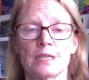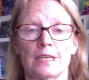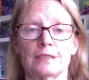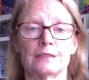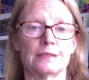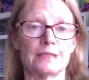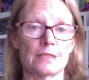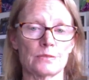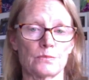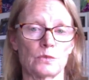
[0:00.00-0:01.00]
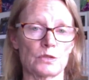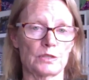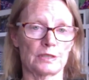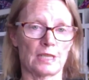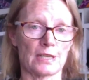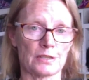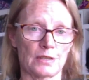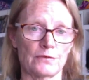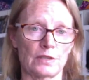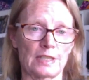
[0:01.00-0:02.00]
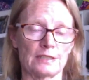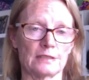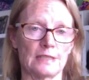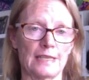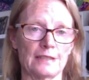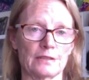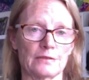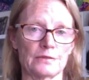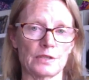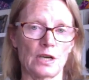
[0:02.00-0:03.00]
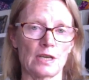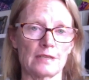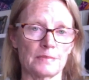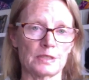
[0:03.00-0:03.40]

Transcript: and this wasn't lasting for any length of time,